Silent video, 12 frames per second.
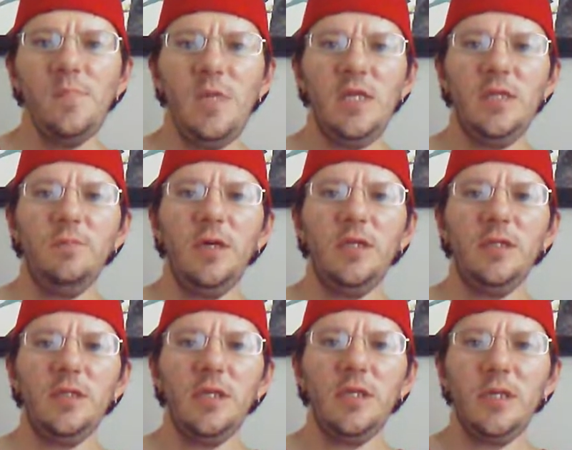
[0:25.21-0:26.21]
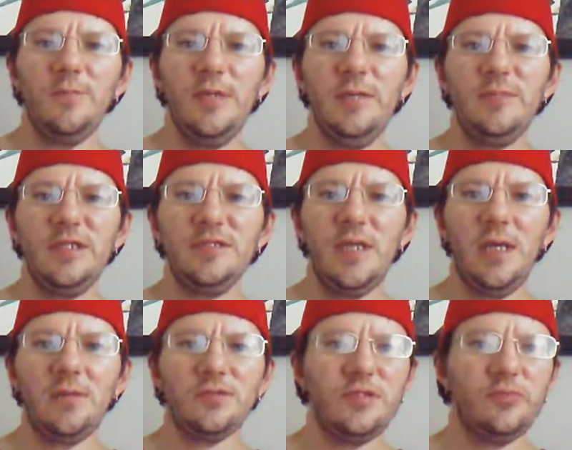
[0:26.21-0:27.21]
Anybody that peep this
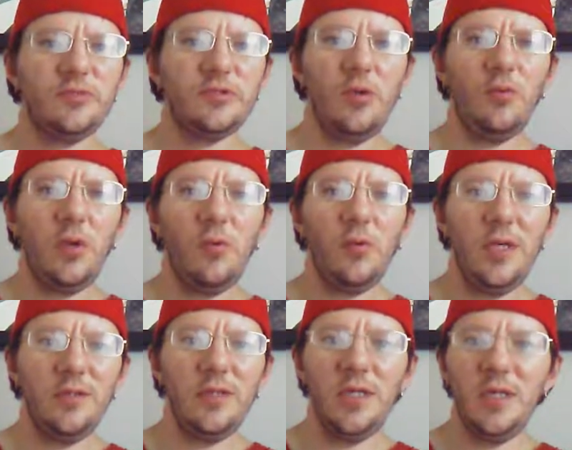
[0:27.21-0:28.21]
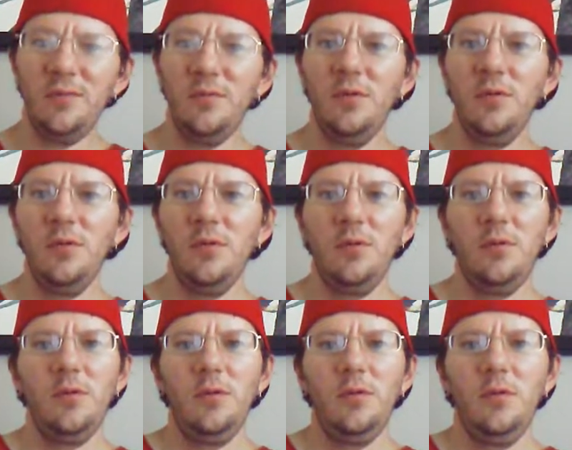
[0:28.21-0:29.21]
out and see what's going on here,
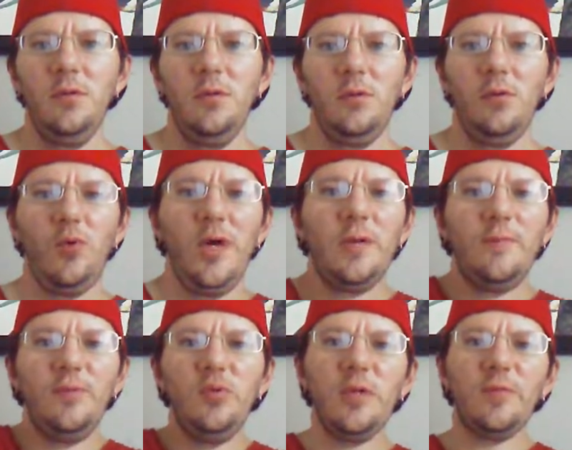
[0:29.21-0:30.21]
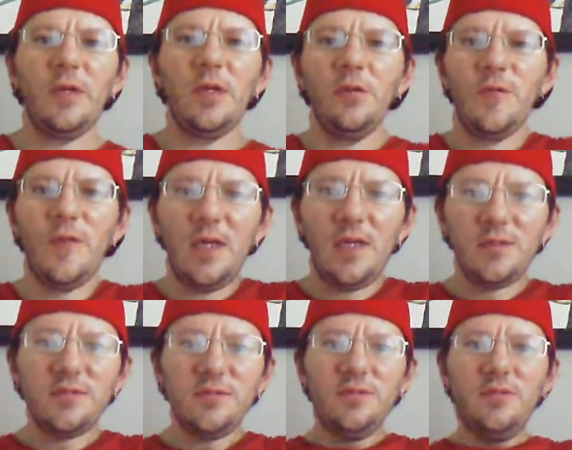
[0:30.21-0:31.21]
Quite a few different little
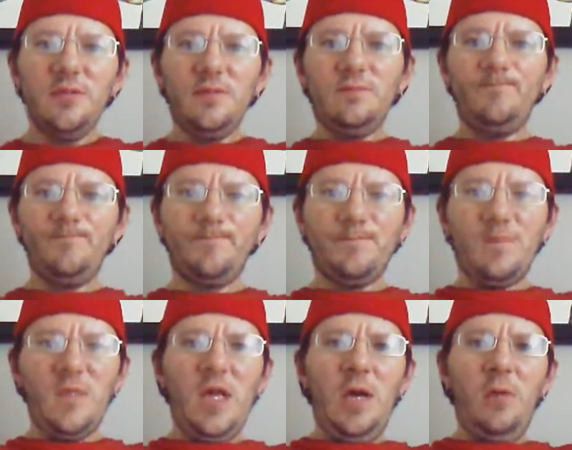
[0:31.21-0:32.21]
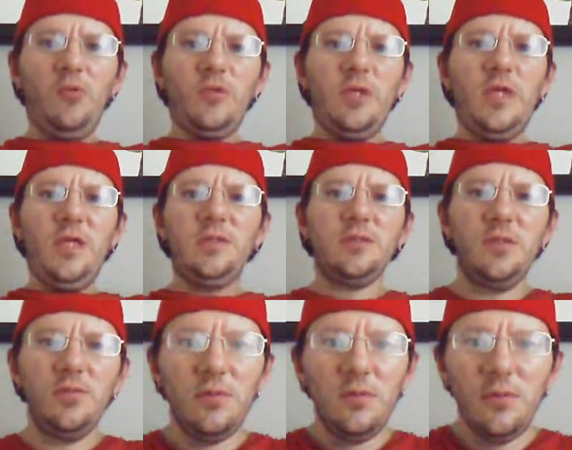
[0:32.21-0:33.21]
things I want to get
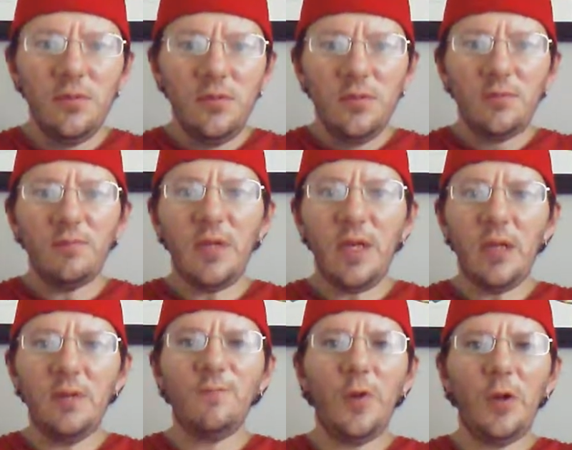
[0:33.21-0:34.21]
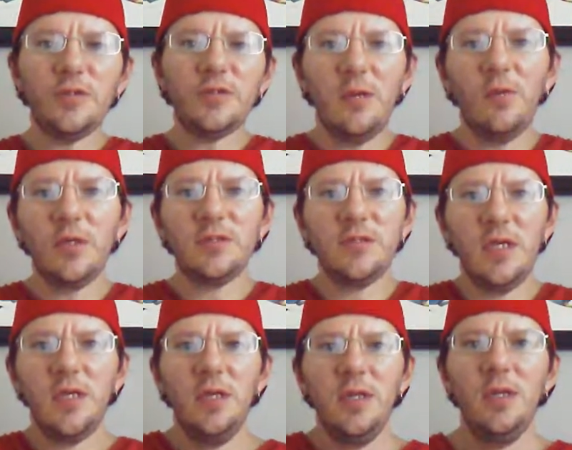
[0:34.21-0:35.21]
into. But first I want to
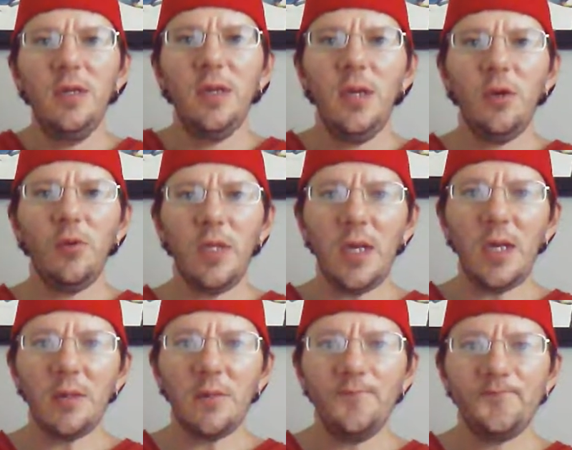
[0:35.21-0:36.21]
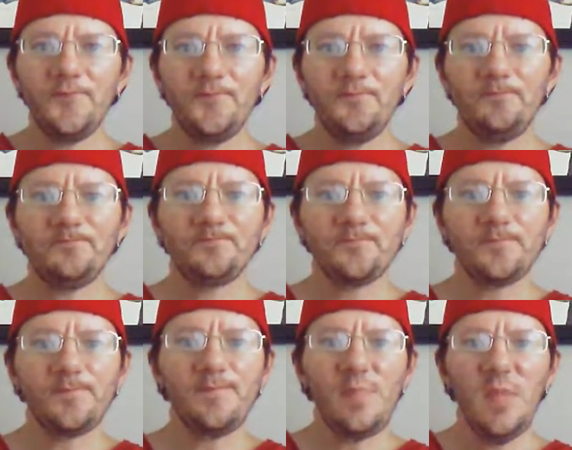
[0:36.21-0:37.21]
say, here we are.
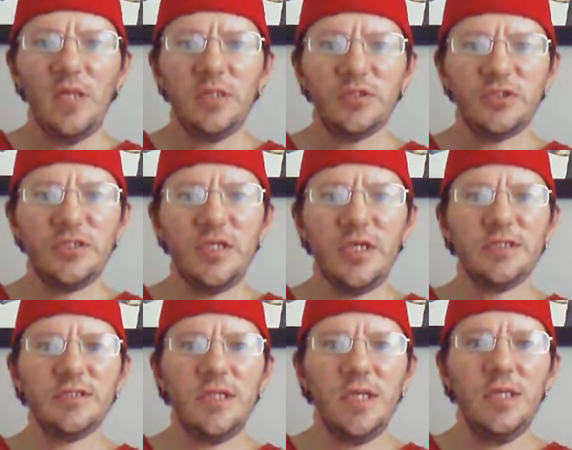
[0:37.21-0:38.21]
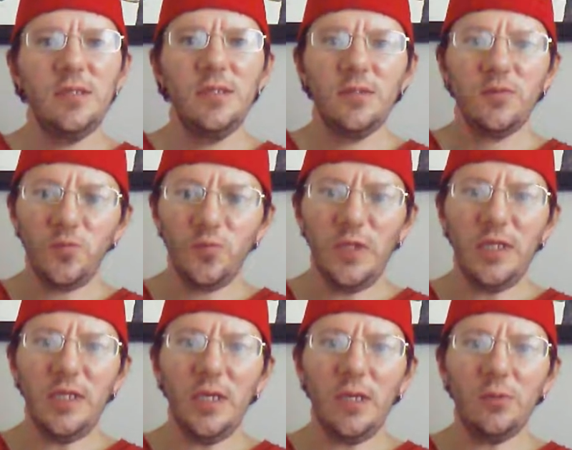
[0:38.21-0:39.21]
60
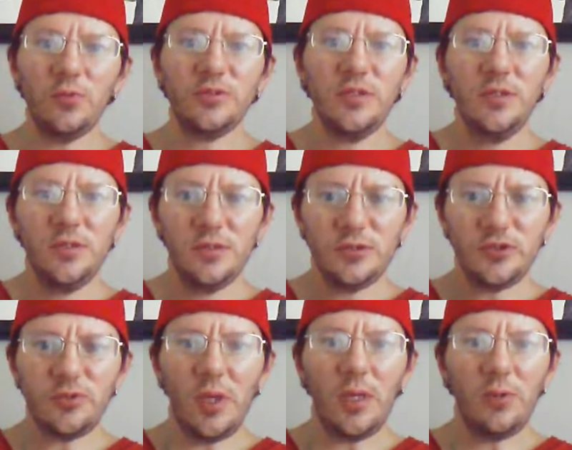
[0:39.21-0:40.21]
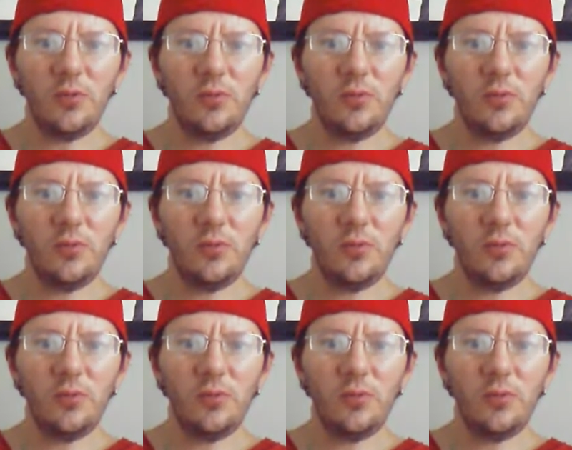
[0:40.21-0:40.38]
videos strong.